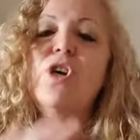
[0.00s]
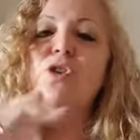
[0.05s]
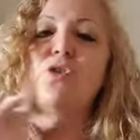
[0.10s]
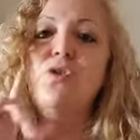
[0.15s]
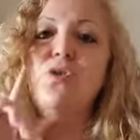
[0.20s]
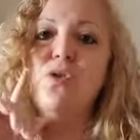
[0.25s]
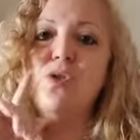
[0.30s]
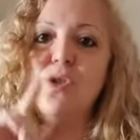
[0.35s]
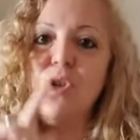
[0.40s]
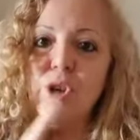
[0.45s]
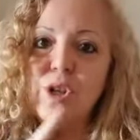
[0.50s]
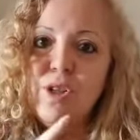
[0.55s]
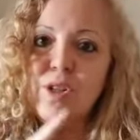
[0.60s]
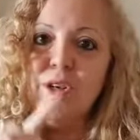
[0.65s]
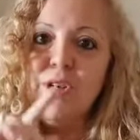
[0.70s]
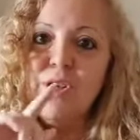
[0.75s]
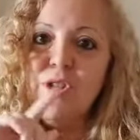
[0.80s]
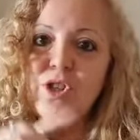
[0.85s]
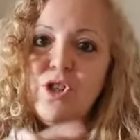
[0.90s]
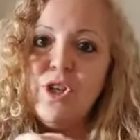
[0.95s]
Do
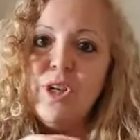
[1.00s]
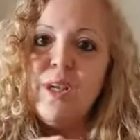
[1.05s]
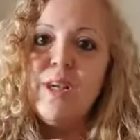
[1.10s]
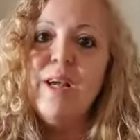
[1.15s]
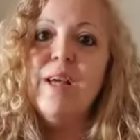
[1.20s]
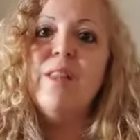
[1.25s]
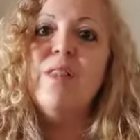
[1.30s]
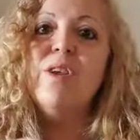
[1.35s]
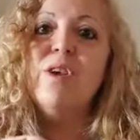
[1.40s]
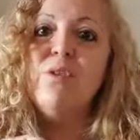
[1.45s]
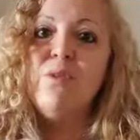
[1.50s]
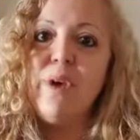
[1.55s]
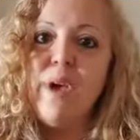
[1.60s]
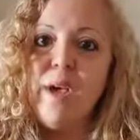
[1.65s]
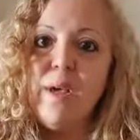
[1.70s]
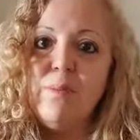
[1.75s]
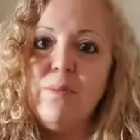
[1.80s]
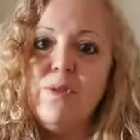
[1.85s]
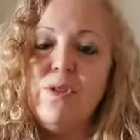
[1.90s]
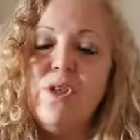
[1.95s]
not check the
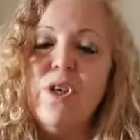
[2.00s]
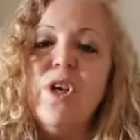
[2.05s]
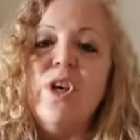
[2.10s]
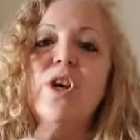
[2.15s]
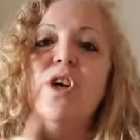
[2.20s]
grams,